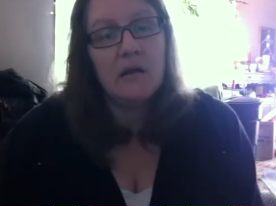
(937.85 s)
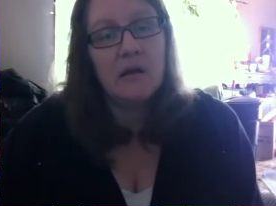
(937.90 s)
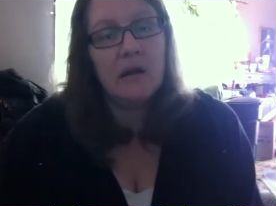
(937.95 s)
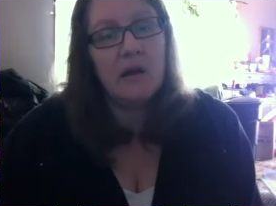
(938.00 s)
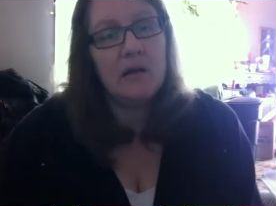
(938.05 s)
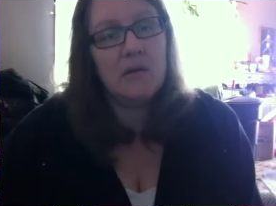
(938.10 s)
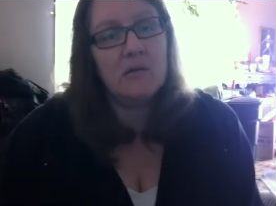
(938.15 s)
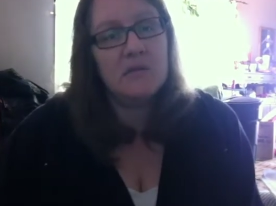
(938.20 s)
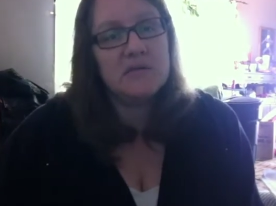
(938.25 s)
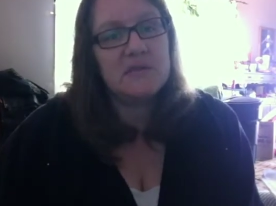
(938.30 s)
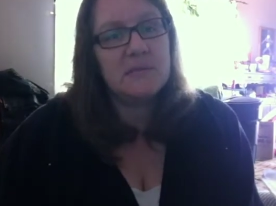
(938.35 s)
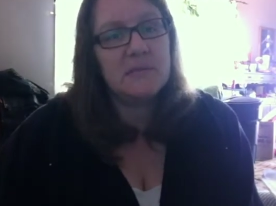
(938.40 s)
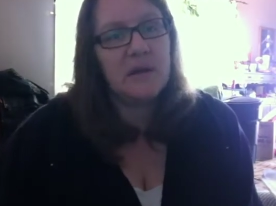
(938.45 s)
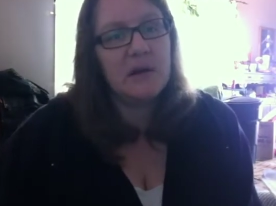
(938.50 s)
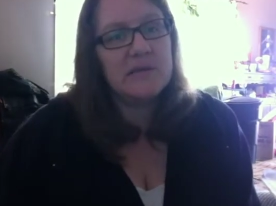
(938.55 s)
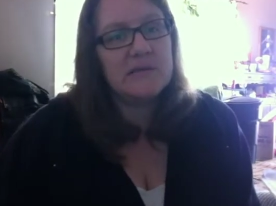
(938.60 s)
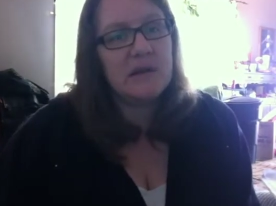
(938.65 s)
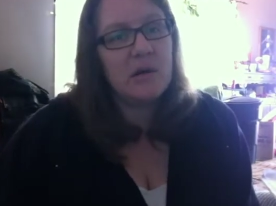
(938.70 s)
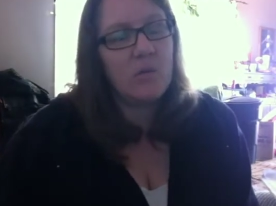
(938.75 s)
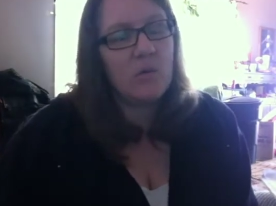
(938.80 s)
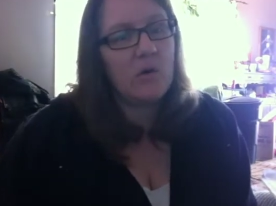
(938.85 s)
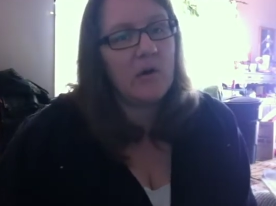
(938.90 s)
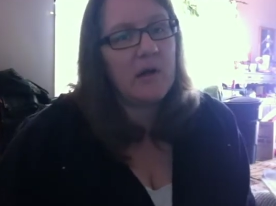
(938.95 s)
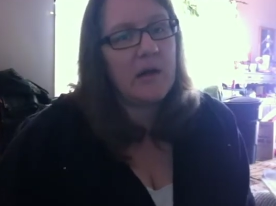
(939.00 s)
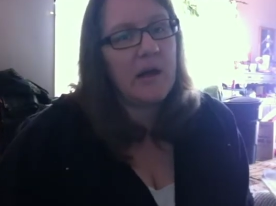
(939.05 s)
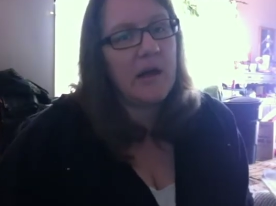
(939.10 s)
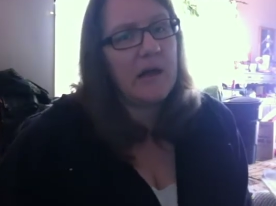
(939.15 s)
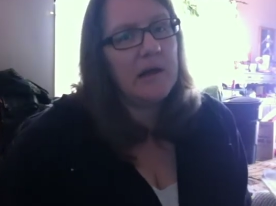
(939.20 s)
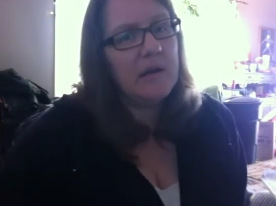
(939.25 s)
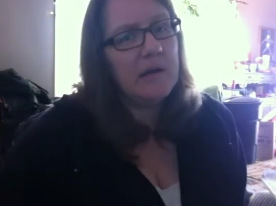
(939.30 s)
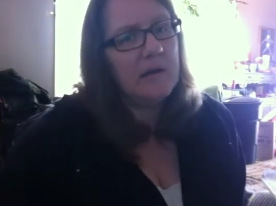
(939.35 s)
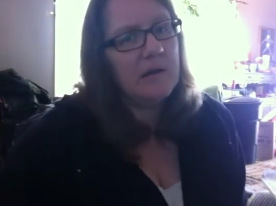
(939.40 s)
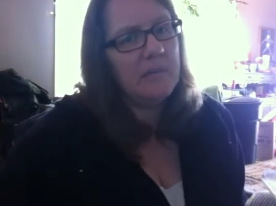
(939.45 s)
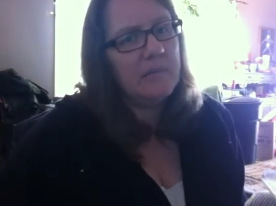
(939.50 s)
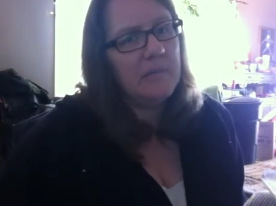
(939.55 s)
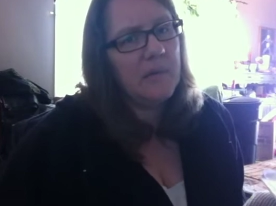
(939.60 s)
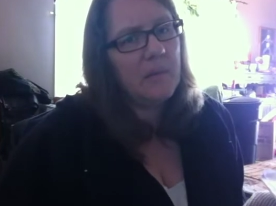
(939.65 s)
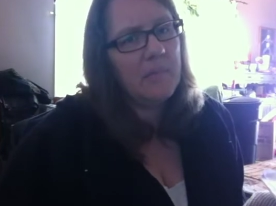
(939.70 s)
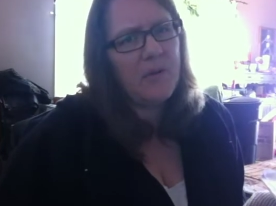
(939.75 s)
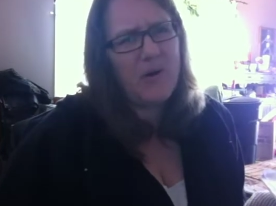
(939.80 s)
I know some guys at work had a,
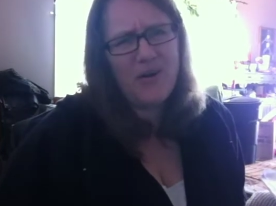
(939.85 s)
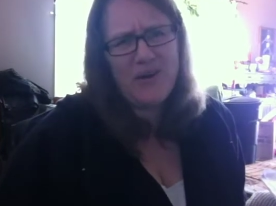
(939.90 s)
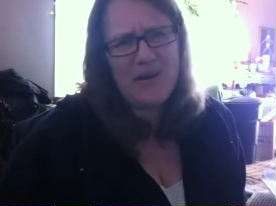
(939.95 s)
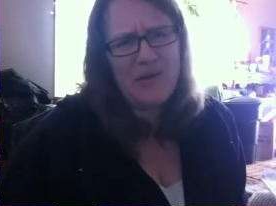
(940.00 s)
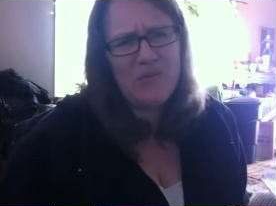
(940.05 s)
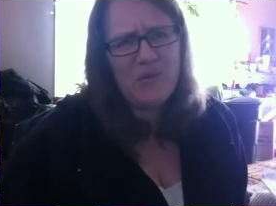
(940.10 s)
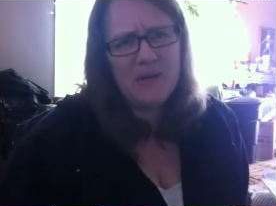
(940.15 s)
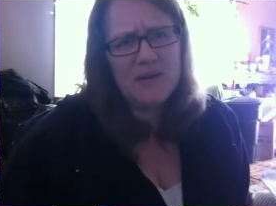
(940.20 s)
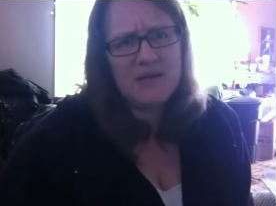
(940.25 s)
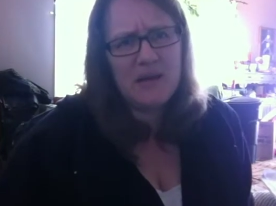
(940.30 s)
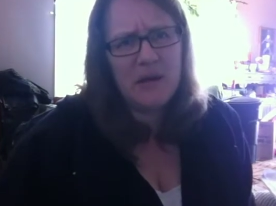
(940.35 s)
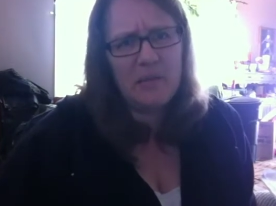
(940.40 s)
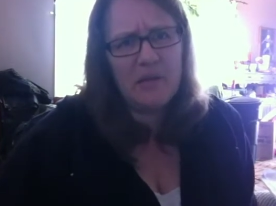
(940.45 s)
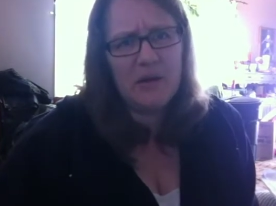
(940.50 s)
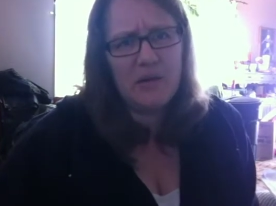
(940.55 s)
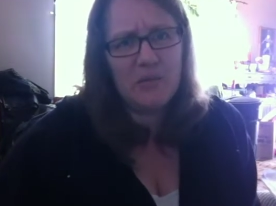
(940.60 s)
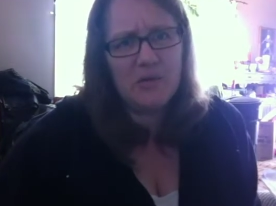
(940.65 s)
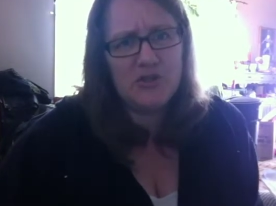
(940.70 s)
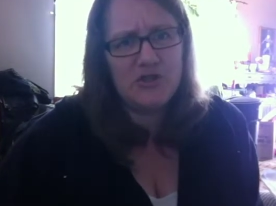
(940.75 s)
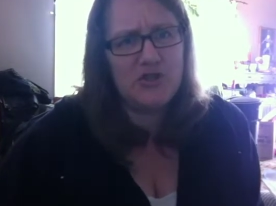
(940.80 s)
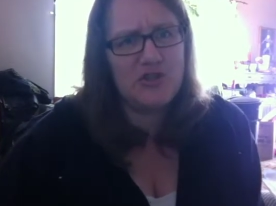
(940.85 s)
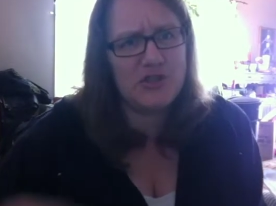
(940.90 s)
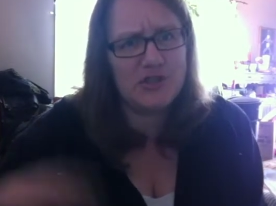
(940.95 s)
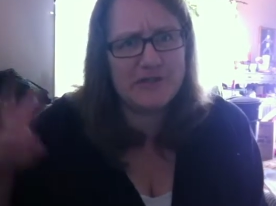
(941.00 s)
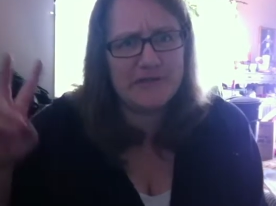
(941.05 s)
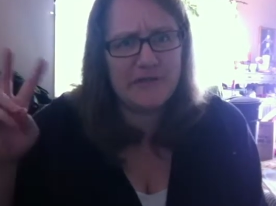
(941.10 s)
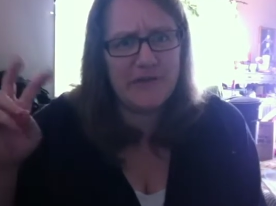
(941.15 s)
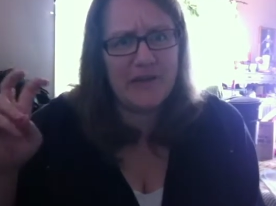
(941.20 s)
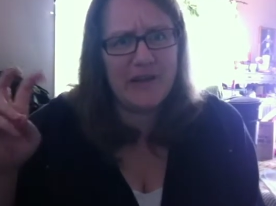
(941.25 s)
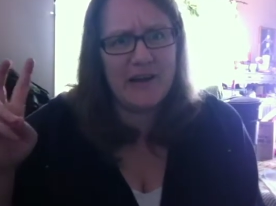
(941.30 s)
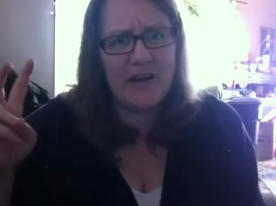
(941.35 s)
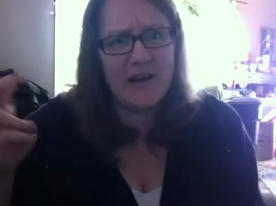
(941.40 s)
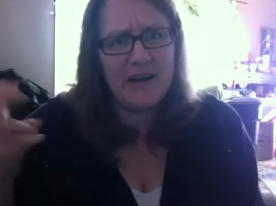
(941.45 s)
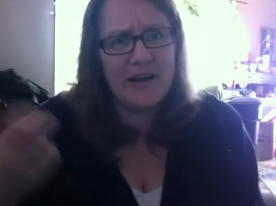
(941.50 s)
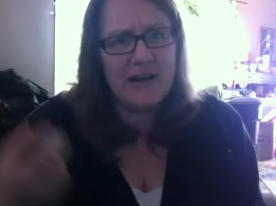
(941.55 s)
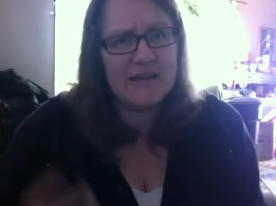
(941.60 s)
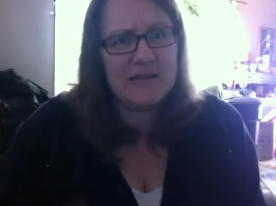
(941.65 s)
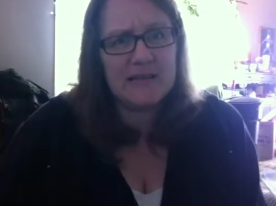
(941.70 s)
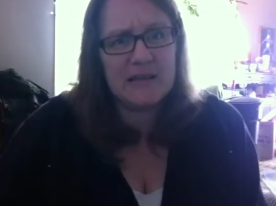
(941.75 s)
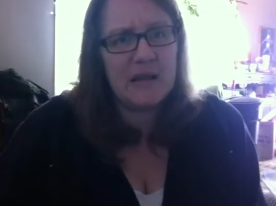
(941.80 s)
a party one time, and it was just for the
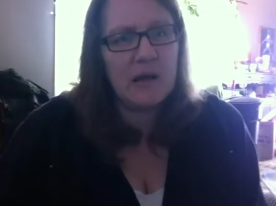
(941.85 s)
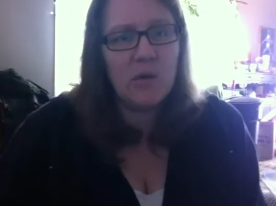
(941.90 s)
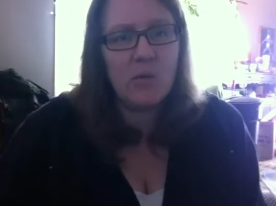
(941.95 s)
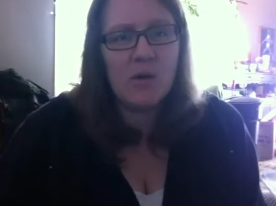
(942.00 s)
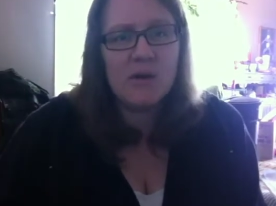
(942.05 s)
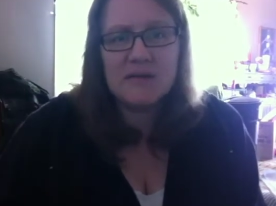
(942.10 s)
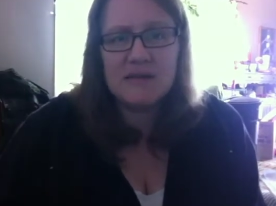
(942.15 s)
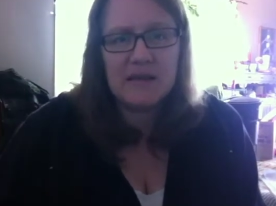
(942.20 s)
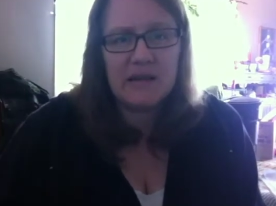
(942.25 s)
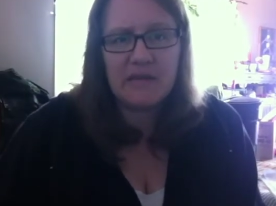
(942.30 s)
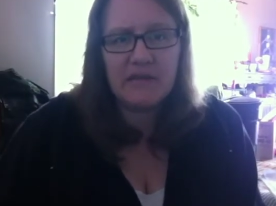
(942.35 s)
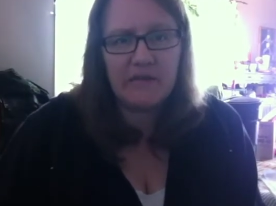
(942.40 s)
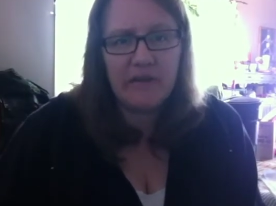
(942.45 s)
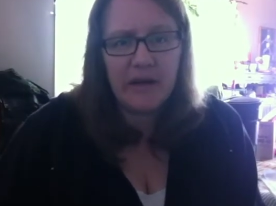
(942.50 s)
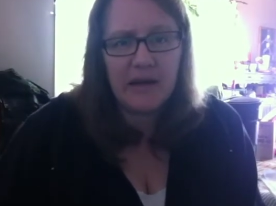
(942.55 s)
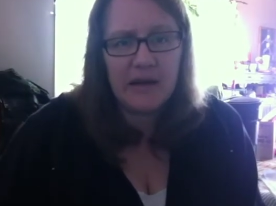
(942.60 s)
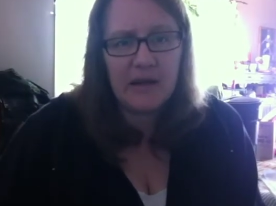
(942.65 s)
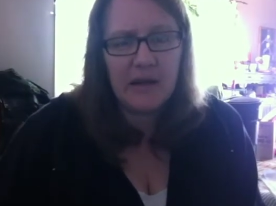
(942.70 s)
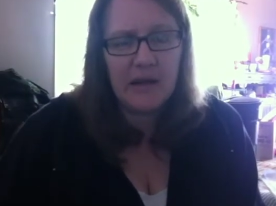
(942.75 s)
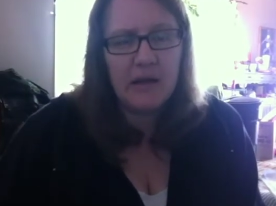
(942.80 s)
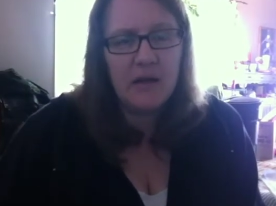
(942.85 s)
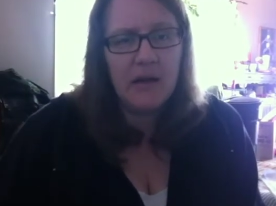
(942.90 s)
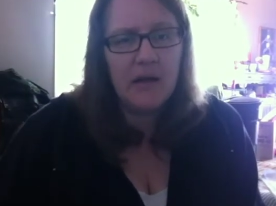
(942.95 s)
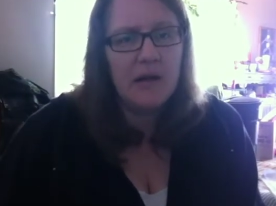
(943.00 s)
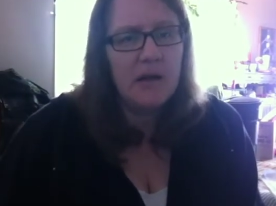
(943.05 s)
guys, and I wasn't invited,